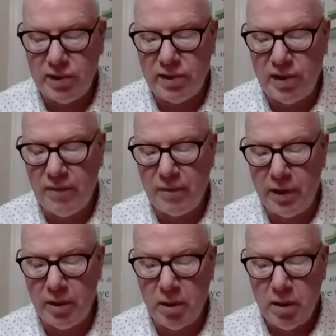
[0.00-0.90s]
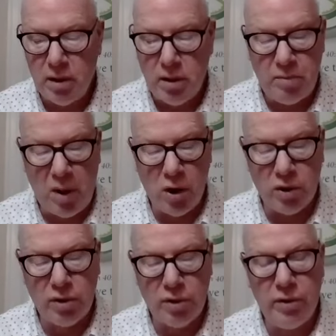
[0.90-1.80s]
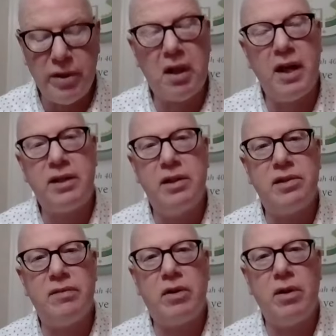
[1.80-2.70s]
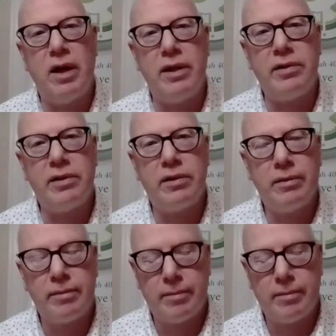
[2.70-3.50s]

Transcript: of suffering, Paul grew in the likeness of Christ.